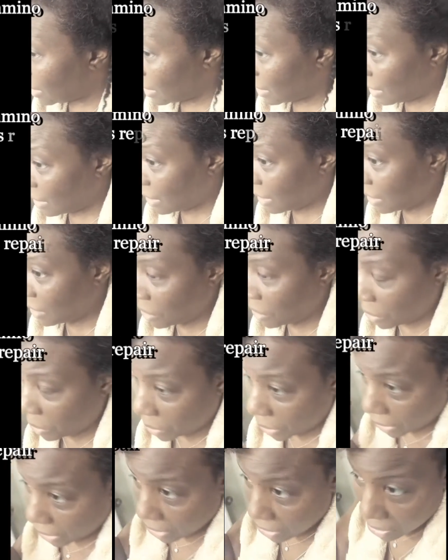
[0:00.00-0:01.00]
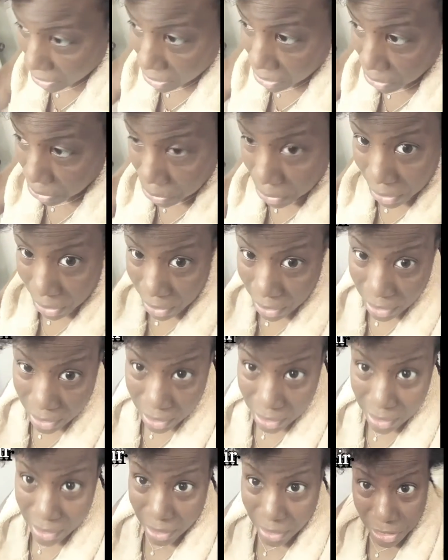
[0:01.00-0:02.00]
I did it so I could just do each
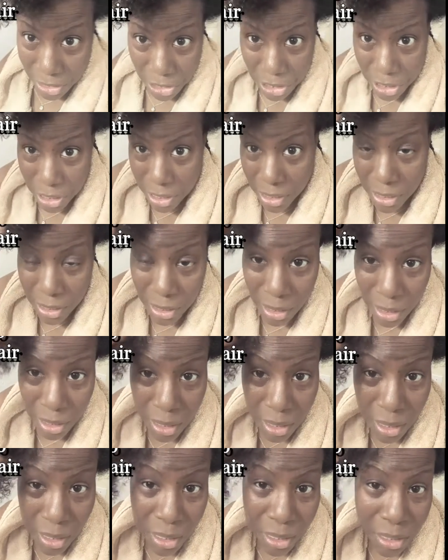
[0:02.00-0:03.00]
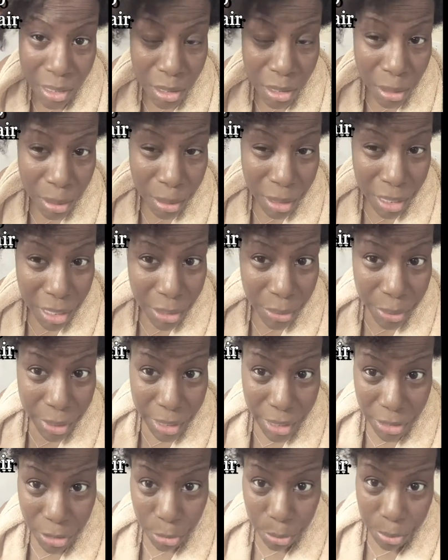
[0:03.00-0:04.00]
section. So getting
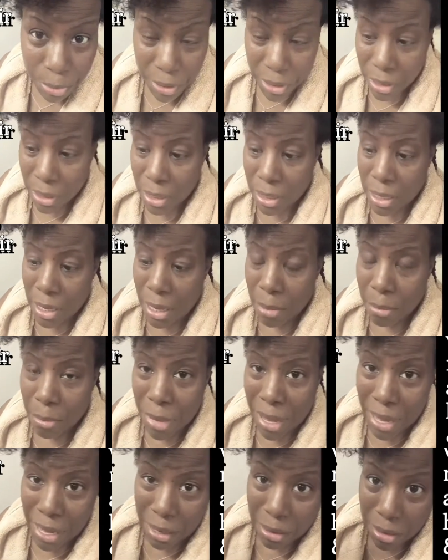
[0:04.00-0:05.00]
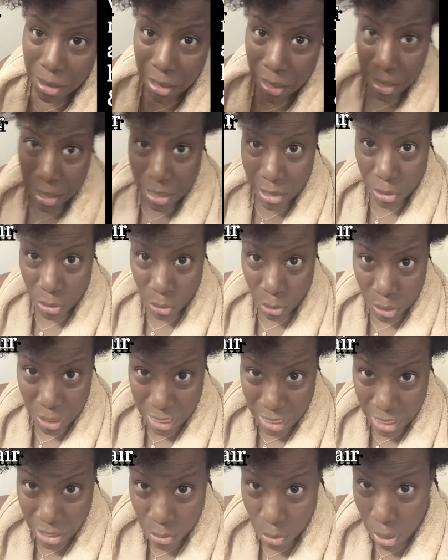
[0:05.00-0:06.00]
ready to put my
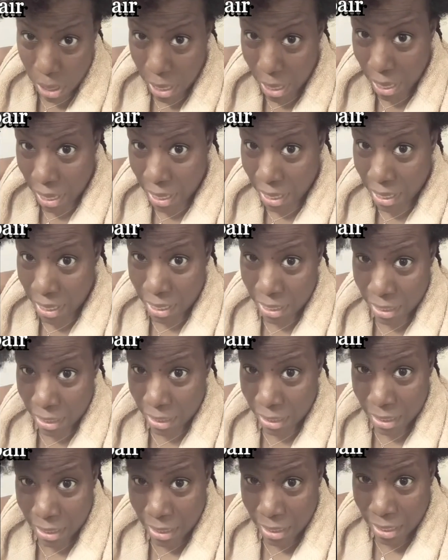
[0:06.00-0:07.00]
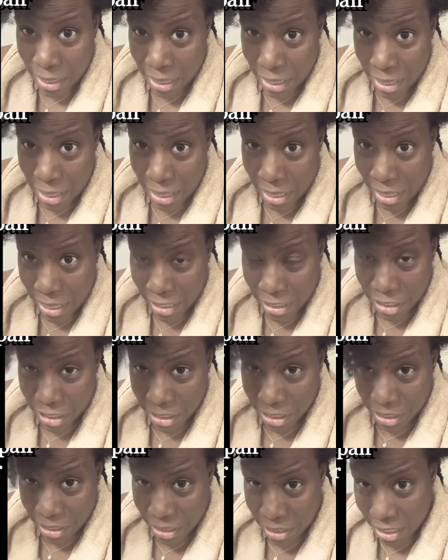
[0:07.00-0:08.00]
quinoa and
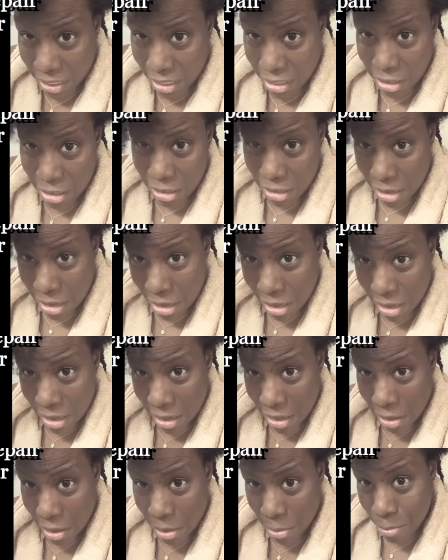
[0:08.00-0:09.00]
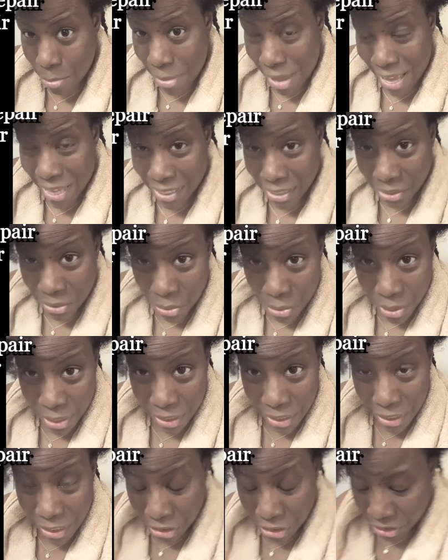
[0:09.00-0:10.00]
chia seed mask on each